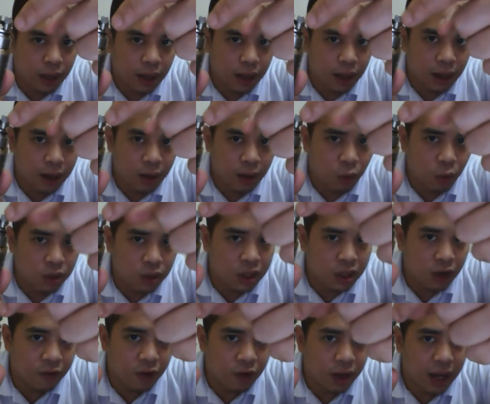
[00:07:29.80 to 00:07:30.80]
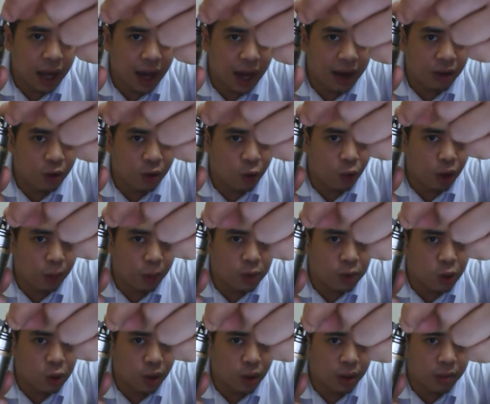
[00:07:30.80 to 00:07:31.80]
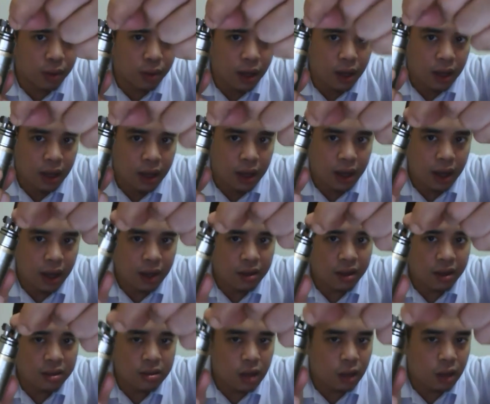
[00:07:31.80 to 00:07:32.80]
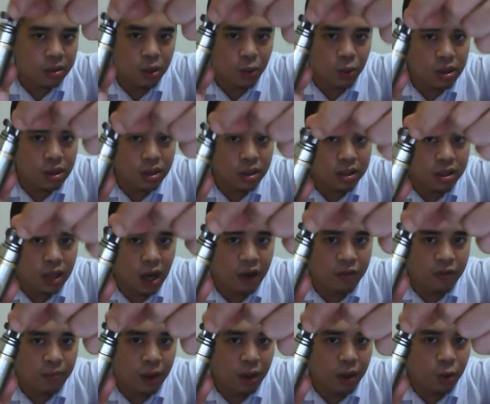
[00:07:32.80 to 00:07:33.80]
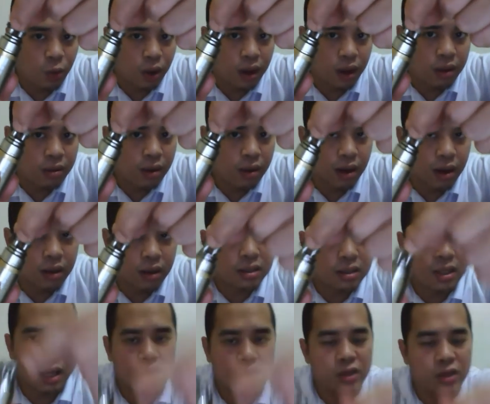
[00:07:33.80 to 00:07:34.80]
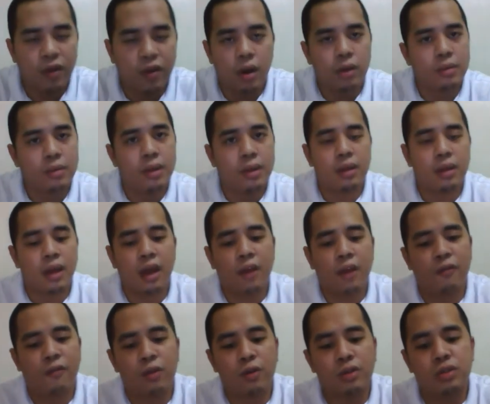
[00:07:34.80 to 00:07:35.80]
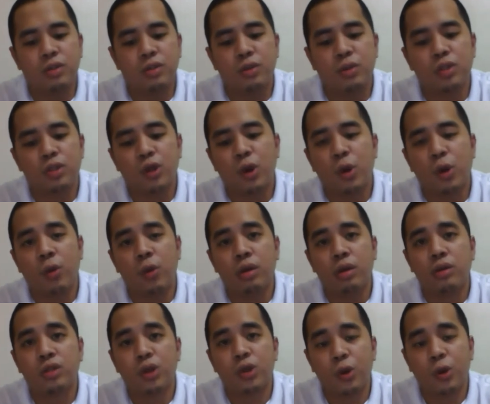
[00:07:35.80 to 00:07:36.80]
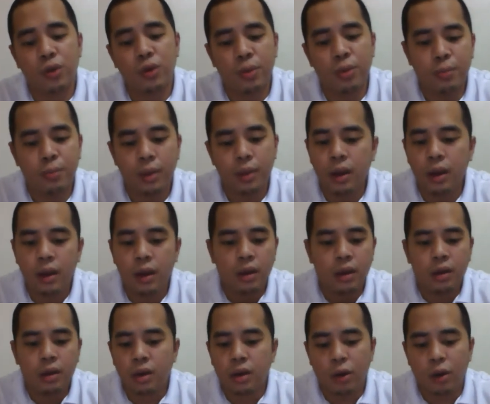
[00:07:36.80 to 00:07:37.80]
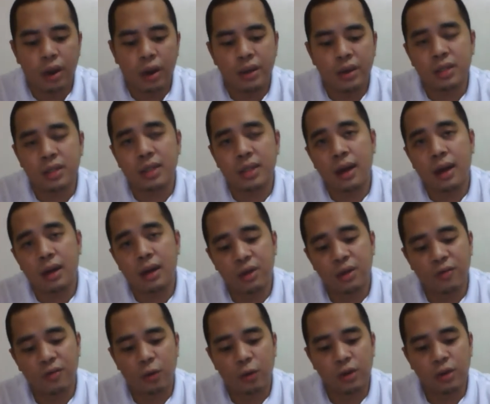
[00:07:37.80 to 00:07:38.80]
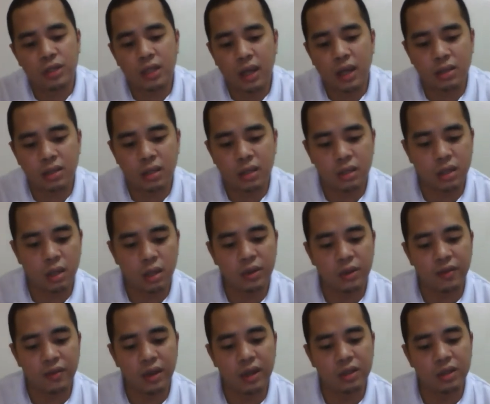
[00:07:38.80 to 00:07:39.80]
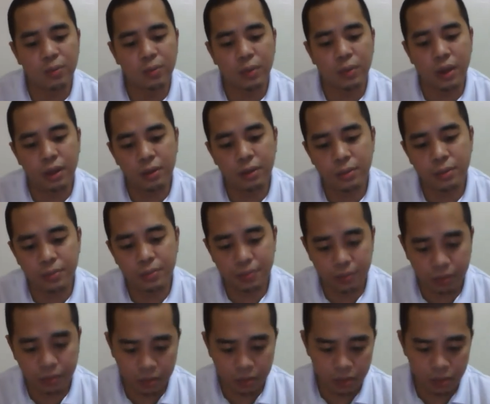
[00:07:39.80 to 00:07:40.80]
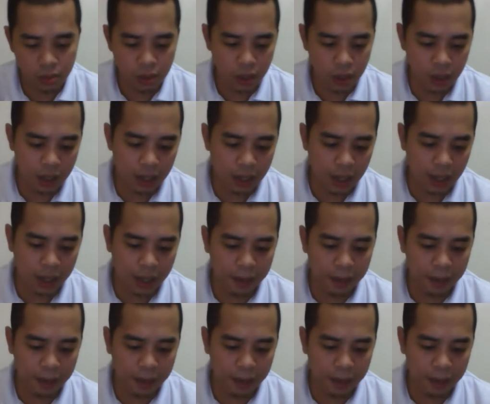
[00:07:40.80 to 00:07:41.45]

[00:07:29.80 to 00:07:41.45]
which give you an added grip to it. And these knobs are really soft, by the way. It takes very little effort to screw and unscrew them. Great design on the Vortex in terms of ease of build. Um,